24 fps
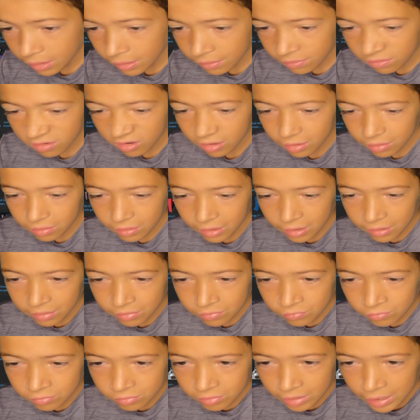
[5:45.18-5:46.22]
that's like
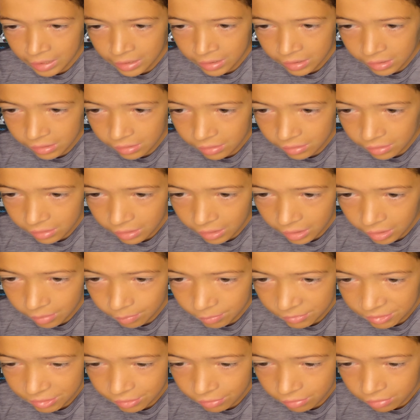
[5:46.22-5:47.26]
that lock
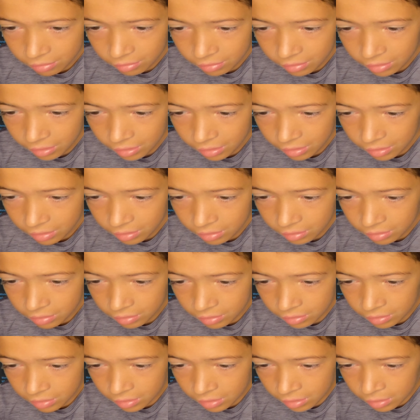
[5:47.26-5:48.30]
game at the arcade.
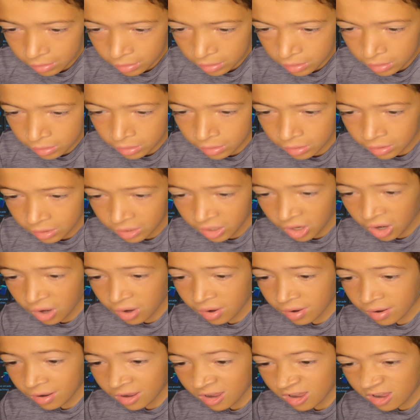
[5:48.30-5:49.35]

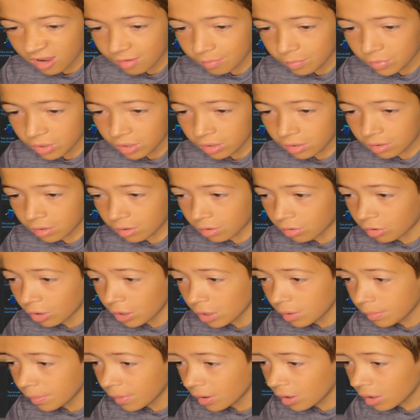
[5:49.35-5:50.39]
Um,
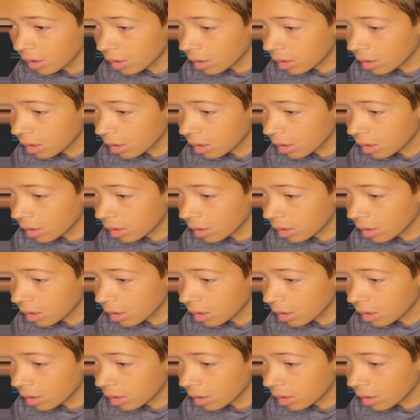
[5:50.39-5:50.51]
I